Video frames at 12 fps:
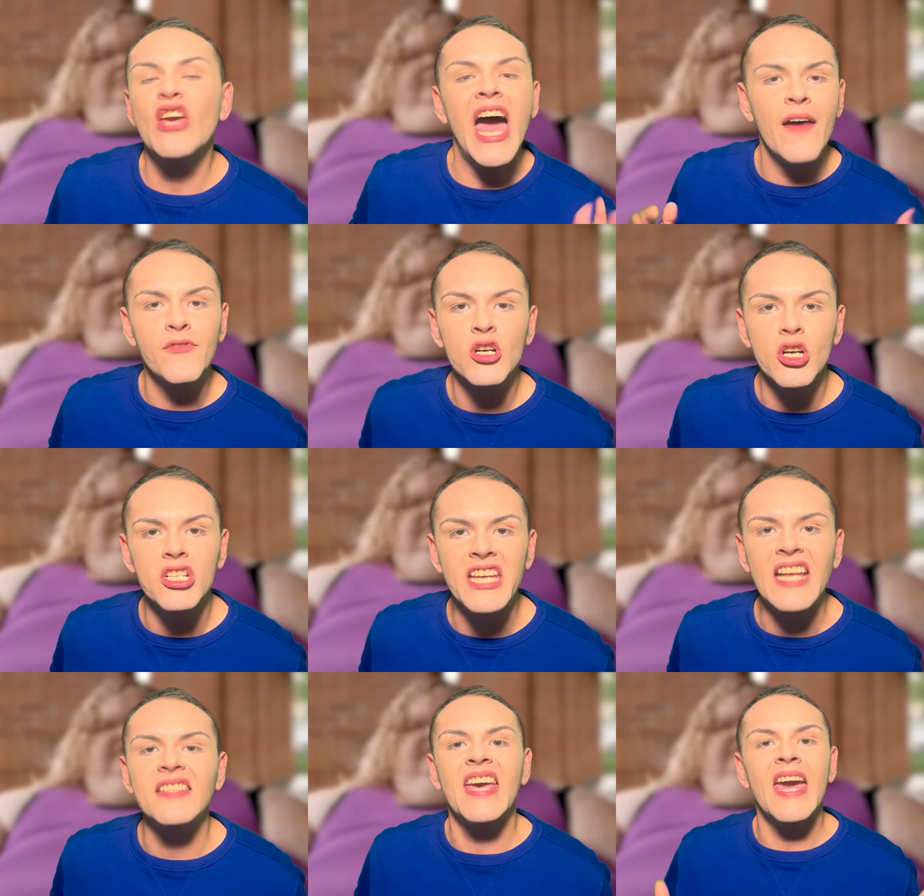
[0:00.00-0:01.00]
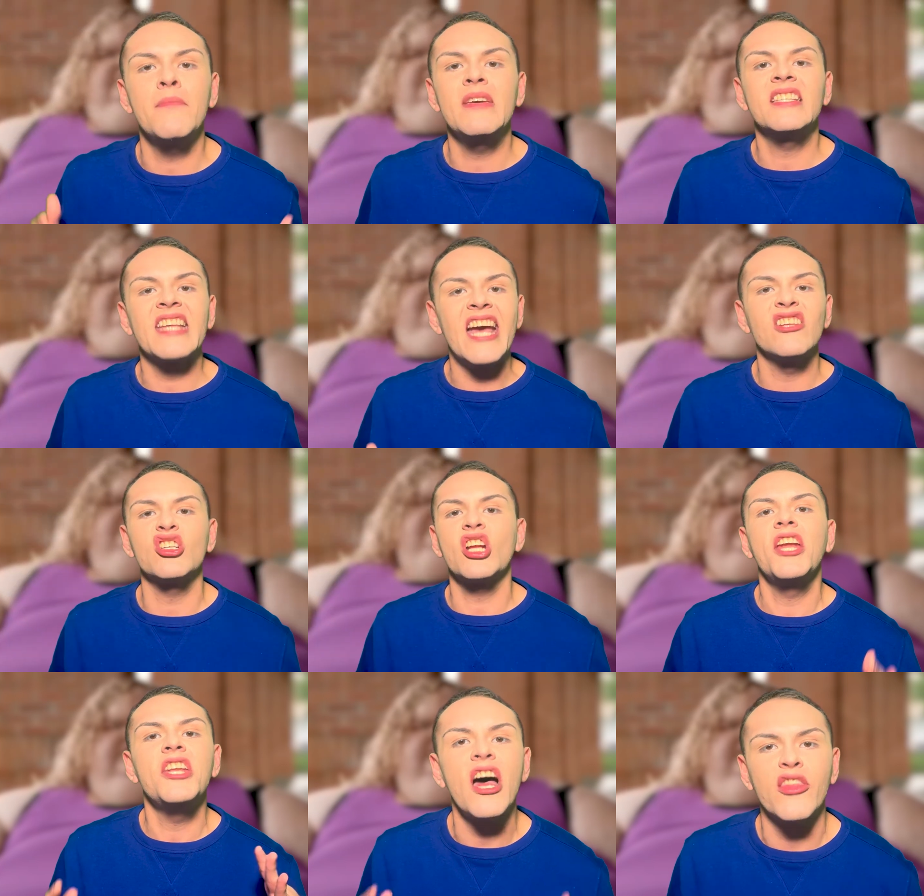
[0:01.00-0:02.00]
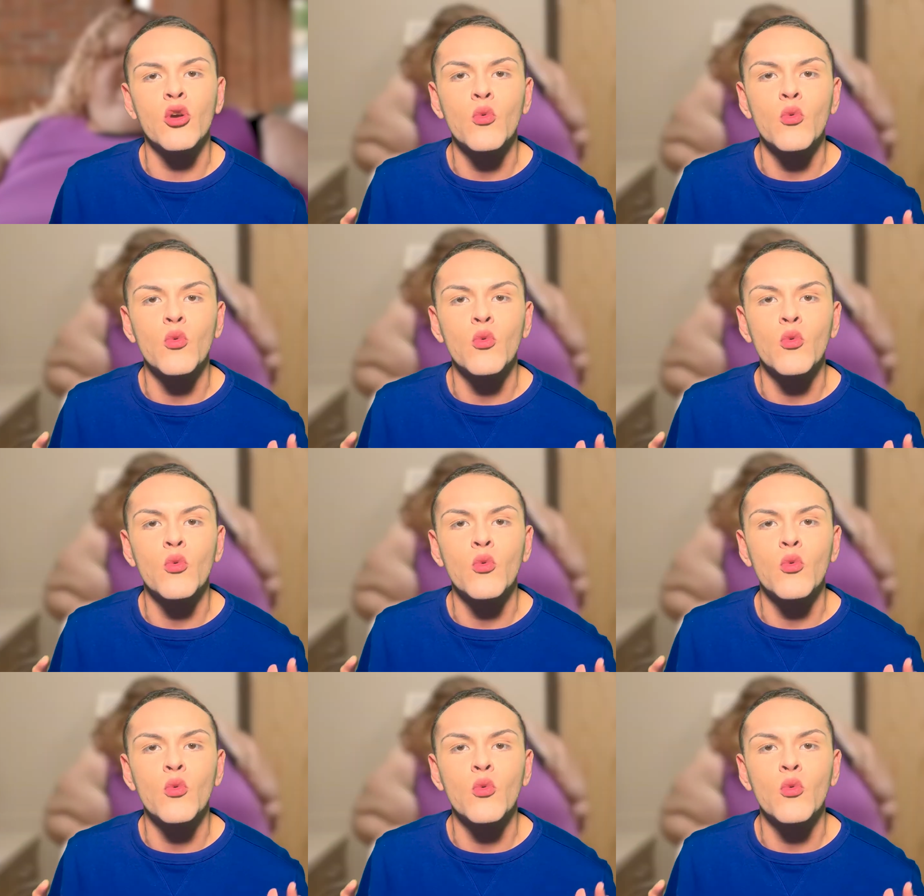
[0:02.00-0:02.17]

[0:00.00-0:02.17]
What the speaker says: you haven't heard yet, Tammy has entered another